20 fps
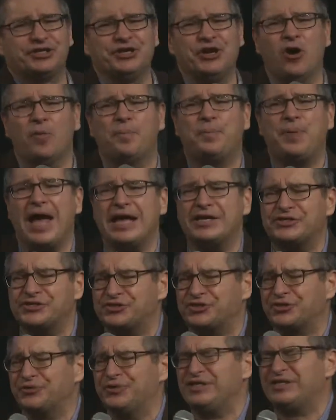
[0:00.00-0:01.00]
you know,
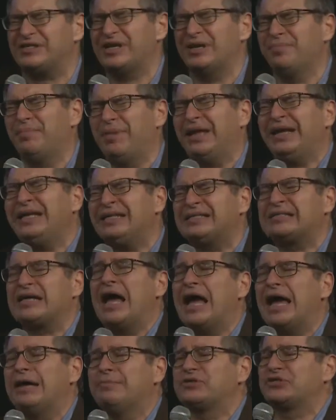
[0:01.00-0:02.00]
Pastor, he said, many
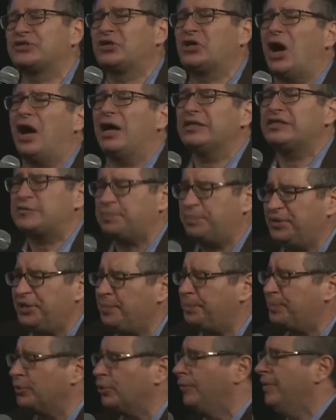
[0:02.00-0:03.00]
times God's
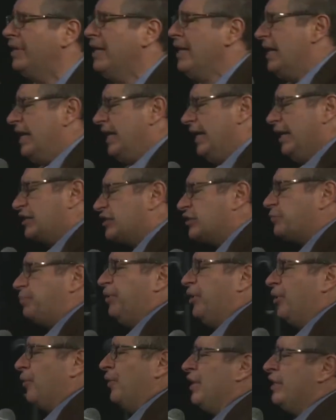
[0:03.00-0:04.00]
people
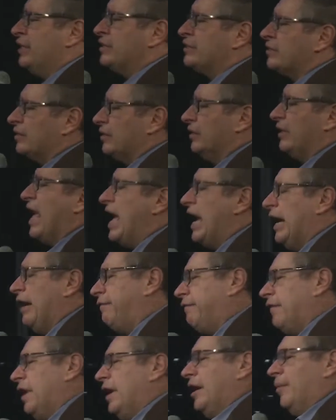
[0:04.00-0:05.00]
experience
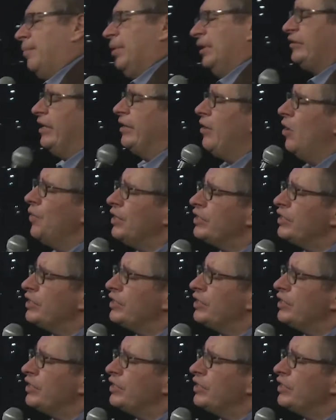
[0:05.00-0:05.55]
life, but they don't